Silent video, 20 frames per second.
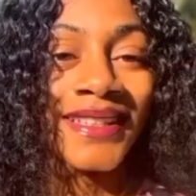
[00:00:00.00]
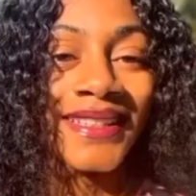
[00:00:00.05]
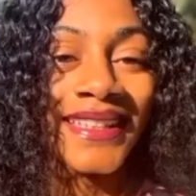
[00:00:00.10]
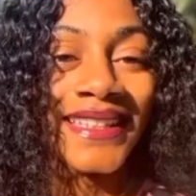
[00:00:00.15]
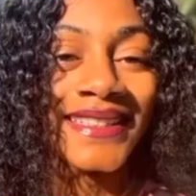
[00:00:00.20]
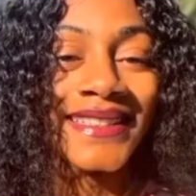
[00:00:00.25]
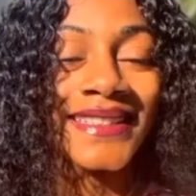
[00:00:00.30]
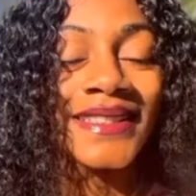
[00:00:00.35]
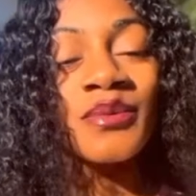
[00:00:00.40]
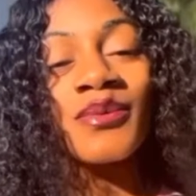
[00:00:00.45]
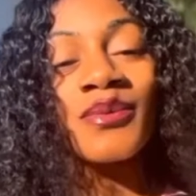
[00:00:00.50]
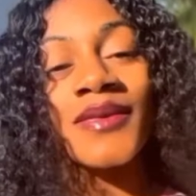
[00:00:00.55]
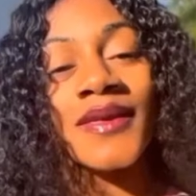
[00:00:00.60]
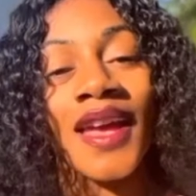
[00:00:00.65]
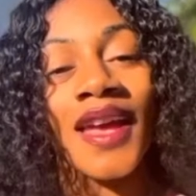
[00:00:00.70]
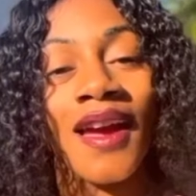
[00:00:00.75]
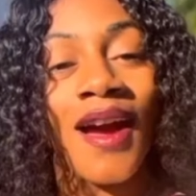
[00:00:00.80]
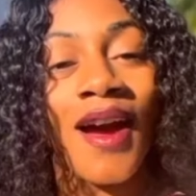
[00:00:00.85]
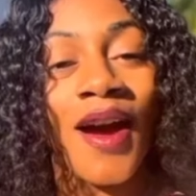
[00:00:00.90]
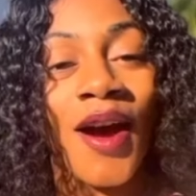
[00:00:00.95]
um so
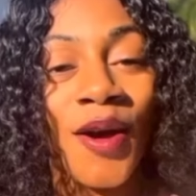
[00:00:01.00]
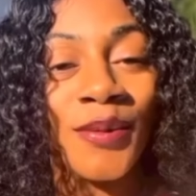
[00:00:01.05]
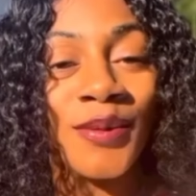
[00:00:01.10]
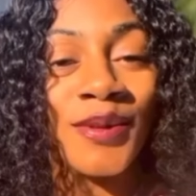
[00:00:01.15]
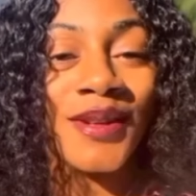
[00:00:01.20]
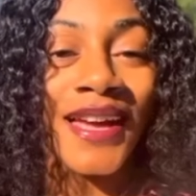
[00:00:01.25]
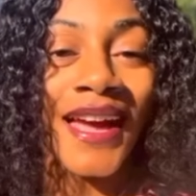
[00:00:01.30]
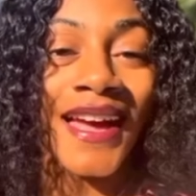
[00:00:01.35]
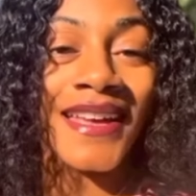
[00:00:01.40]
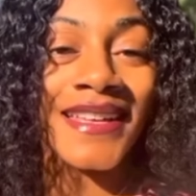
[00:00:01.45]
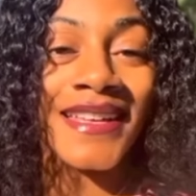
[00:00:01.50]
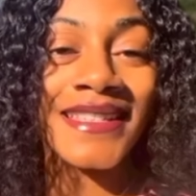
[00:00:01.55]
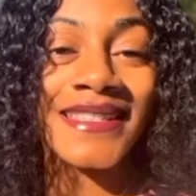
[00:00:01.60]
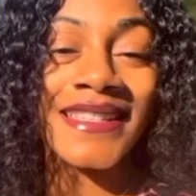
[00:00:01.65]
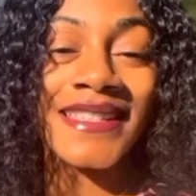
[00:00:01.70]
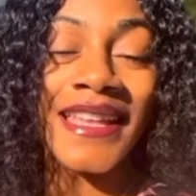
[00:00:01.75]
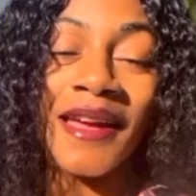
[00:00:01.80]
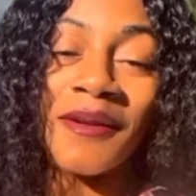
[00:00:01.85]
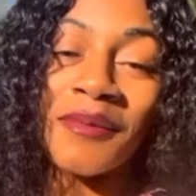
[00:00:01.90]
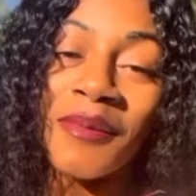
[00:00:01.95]
what's up guys and welcome
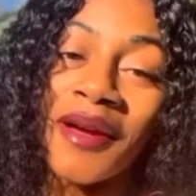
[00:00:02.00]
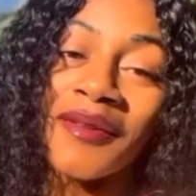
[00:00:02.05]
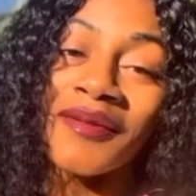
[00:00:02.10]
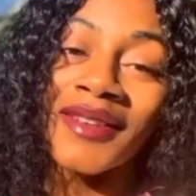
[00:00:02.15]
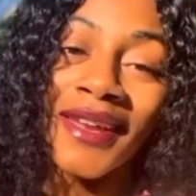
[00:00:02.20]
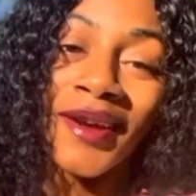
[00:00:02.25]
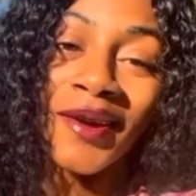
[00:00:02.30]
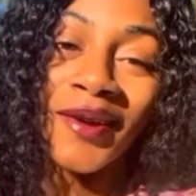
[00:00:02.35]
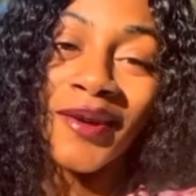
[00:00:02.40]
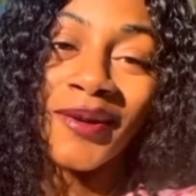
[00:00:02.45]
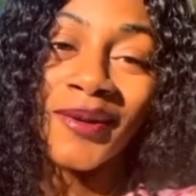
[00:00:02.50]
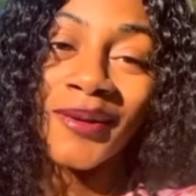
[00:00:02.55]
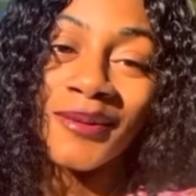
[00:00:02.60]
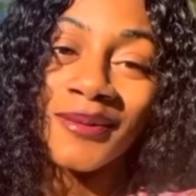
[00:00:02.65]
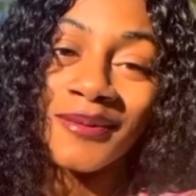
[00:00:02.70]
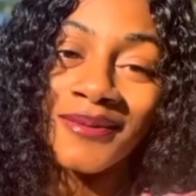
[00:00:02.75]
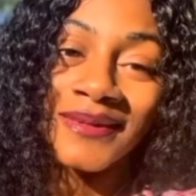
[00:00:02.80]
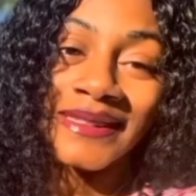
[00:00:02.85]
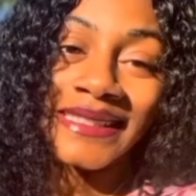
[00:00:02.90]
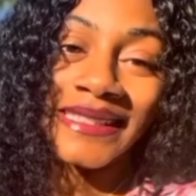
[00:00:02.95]
back to the youtube
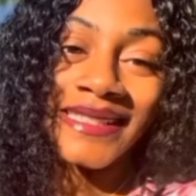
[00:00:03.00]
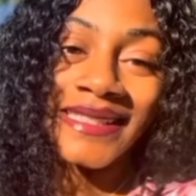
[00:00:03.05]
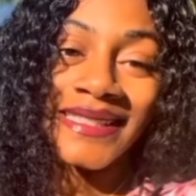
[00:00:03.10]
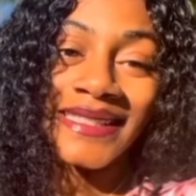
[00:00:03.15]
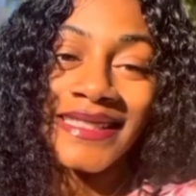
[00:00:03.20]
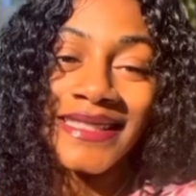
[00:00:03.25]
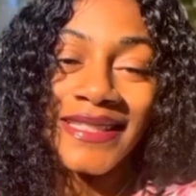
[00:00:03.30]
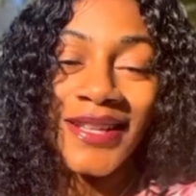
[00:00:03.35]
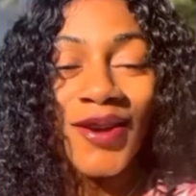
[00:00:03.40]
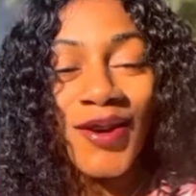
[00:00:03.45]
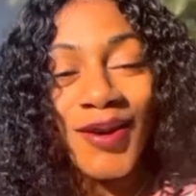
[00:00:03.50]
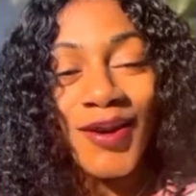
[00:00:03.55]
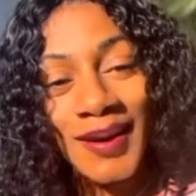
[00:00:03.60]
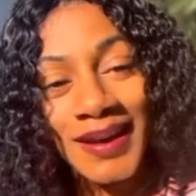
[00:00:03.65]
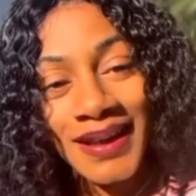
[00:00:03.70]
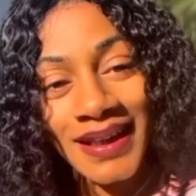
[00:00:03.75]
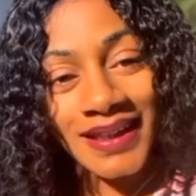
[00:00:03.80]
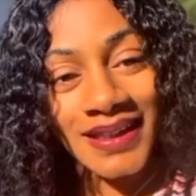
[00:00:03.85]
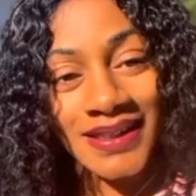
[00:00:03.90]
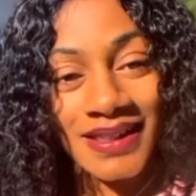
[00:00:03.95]
channel
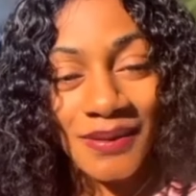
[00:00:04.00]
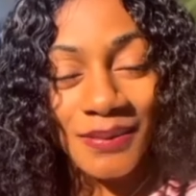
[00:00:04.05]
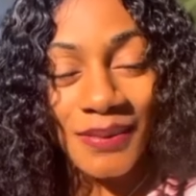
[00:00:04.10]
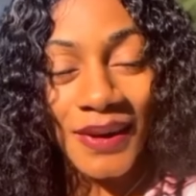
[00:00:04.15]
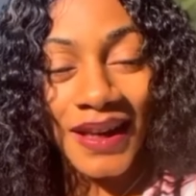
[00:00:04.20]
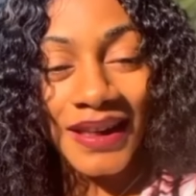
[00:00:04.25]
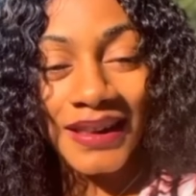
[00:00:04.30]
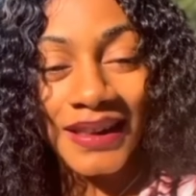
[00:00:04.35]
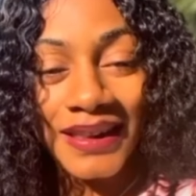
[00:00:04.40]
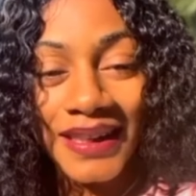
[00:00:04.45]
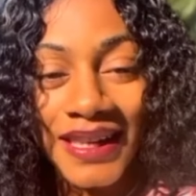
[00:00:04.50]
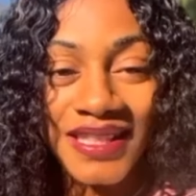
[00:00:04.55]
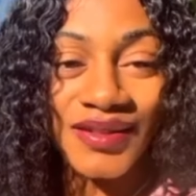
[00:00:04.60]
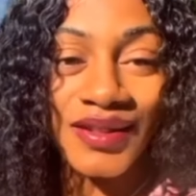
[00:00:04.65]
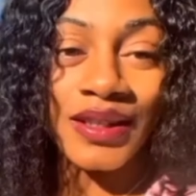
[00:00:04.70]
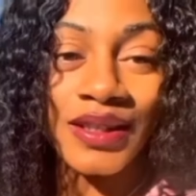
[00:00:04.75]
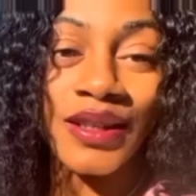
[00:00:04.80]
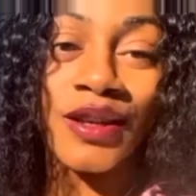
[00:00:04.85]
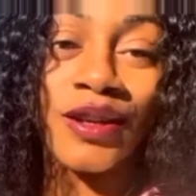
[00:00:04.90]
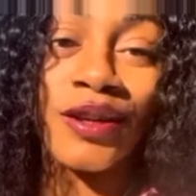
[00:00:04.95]
and in case this happens to
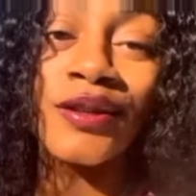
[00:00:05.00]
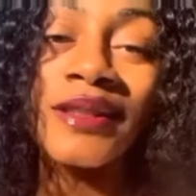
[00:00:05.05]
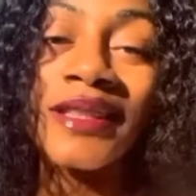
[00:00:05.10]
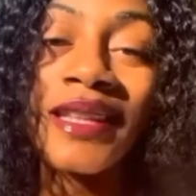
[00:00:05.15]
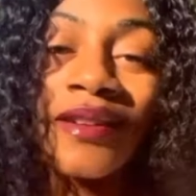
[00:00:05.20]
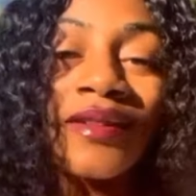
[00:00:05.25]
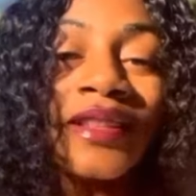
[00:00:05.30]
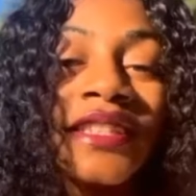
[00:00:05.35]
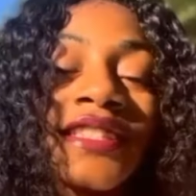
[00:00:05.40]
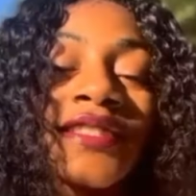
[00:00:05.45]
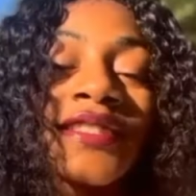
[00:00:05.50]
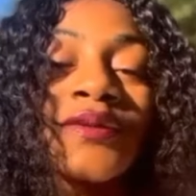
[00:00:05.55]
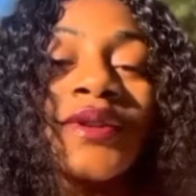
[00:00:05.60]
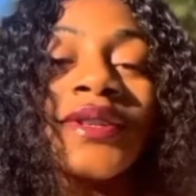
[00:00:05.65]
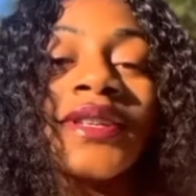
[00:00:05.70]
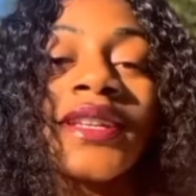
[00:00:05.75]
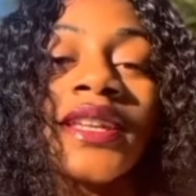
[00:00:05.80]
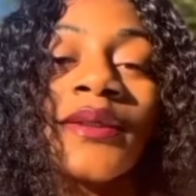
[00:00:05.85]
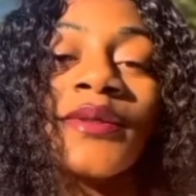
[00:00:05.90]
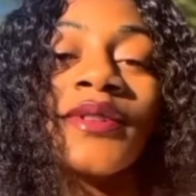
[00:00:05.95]
be your first time make
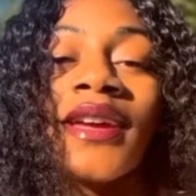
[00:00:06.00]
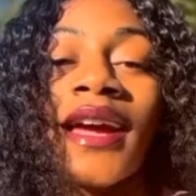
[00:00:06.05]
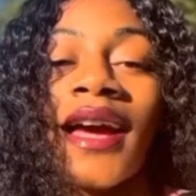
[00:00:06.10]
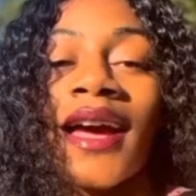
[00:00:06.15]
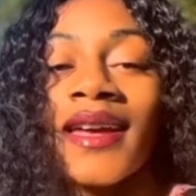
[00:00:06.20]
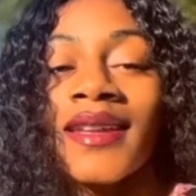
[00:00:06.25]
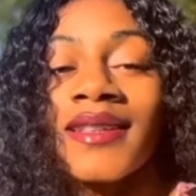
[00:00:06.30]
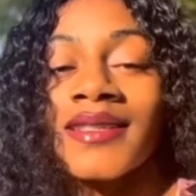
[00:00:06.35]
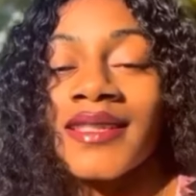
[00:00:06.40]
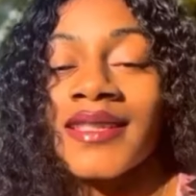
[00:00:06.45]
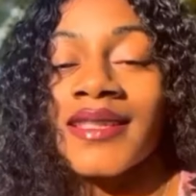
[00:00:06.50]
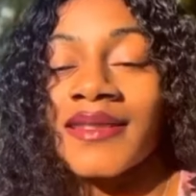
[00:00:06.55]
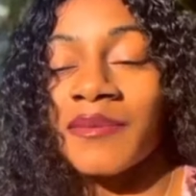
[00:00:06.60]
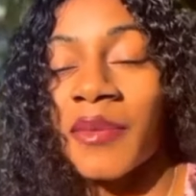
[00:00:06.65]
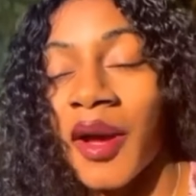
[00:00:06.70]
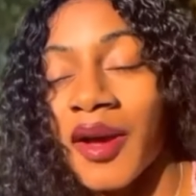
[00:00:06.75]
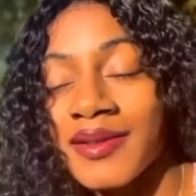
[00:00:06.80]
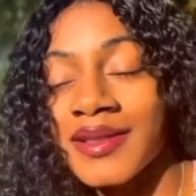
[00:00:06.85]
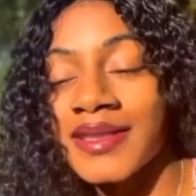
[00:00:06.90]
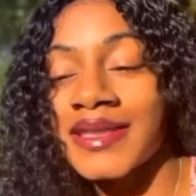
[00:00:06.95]
sure to like and
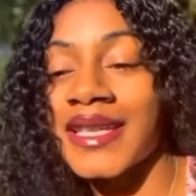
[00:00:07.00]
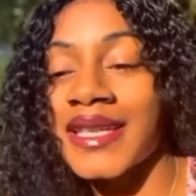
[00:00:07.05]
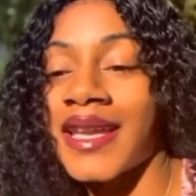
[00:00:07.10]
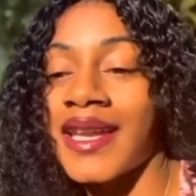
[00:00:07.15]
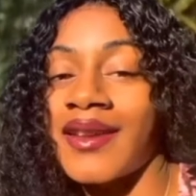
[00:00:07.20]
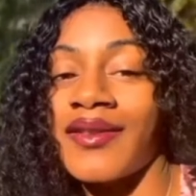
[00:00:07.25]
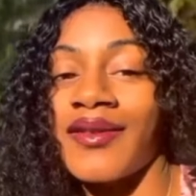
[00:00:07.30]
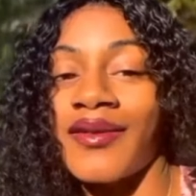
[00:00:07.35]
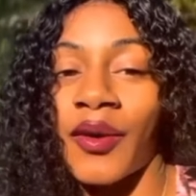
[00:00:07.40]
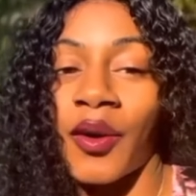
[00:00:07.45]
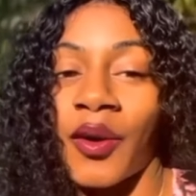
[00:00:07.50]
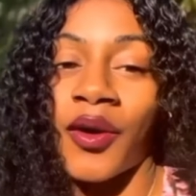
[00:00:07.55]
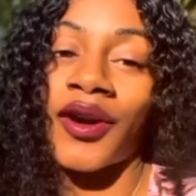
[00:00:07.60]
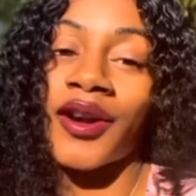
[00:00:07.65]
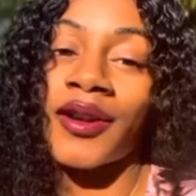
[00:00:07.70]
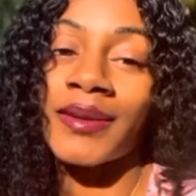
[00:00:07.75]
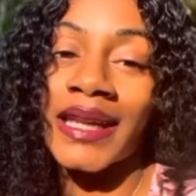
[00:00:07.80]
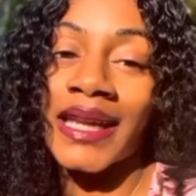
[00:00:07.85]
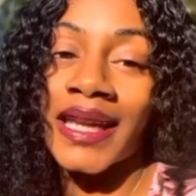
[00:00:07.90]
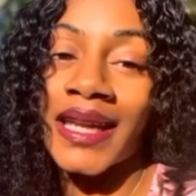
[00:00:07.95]
subscribe now in
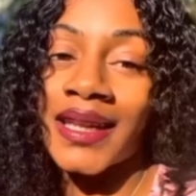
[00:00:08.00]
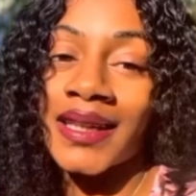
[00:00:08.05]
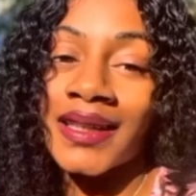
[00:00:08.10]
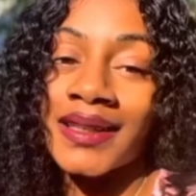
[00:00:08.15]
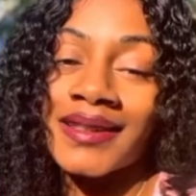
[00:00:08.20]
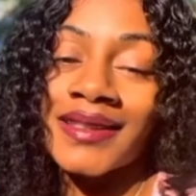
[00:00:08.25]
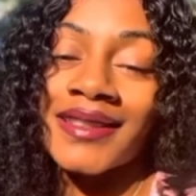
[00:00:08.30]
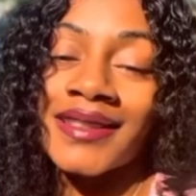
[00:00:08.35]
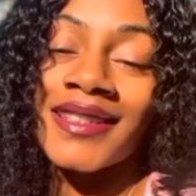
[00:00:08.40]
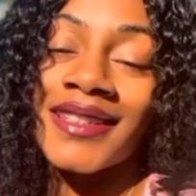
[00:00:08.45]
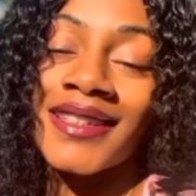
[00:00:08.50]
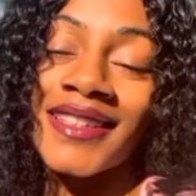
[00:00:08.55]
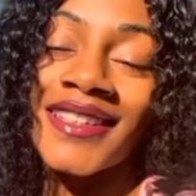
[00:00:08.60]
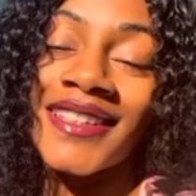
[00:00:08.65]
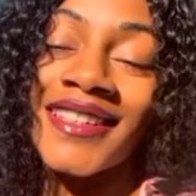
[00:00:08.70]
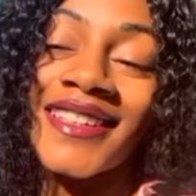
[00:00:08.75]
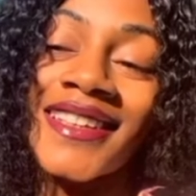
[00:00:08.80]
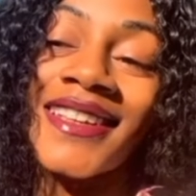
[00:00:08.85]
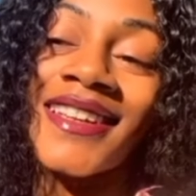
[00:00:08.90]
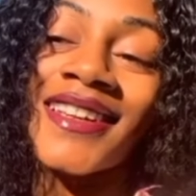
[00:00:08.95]
this video we'll be talking
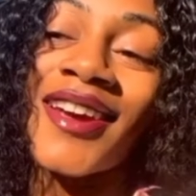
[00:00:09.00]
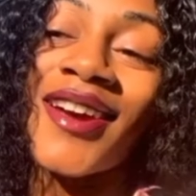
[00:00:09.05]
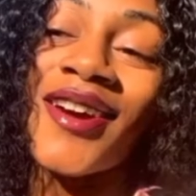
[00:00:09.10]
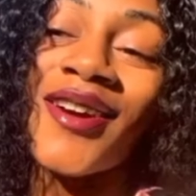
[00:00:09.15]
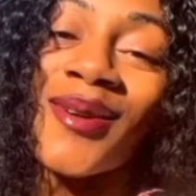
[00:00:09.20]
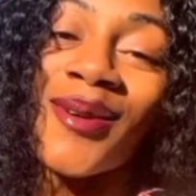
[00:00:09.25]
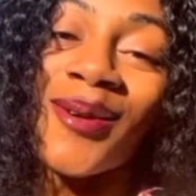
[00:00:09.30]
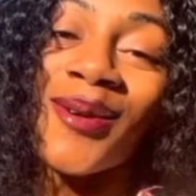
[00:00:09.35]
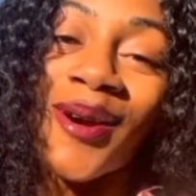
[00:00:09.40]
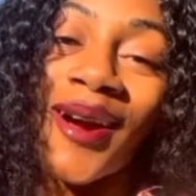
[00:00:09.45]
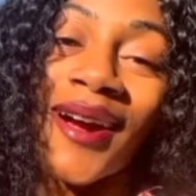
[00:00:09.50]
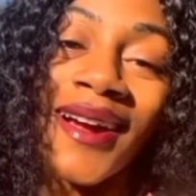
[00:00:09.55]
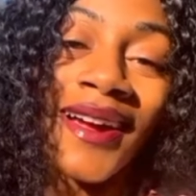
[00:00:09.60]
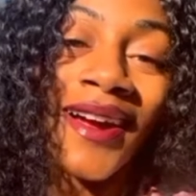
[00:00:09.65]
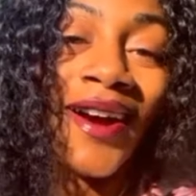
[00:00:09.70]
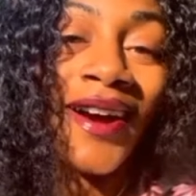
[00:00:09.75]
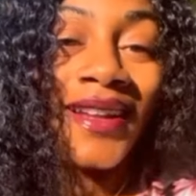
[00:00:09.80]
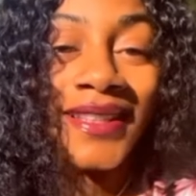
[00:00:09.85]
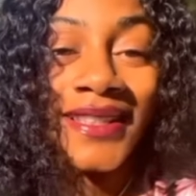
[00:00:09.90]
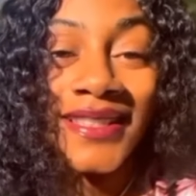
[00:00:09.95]
about Sha'Carri
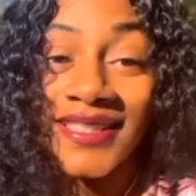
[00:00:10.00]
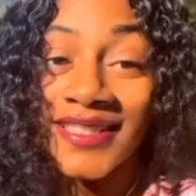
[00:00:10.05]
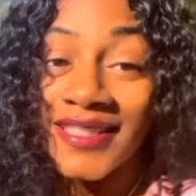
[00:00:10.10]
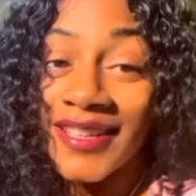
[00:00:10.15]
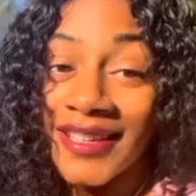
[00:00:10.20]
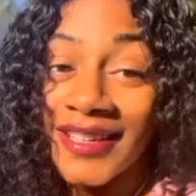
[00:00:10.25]
Richardson